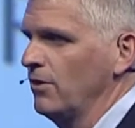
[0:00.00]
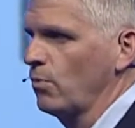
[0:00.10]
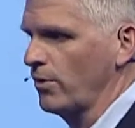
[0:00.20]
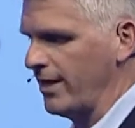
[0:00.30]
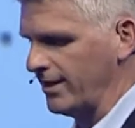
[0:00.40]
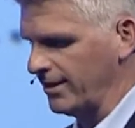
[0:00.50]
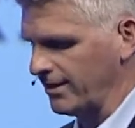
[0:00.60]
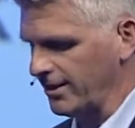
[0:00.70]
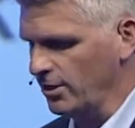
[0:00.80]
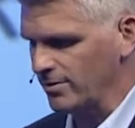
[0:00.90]
where they could
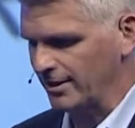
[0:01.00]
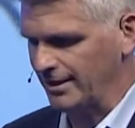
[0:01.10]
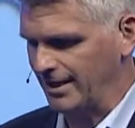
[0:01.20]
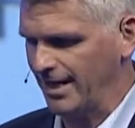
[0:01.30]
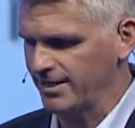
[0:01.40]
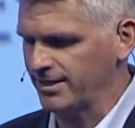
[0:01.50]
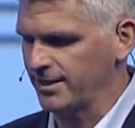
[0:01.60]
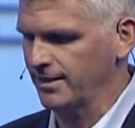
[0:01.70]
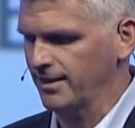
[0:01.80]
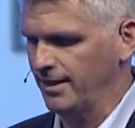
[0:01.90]
continuously test,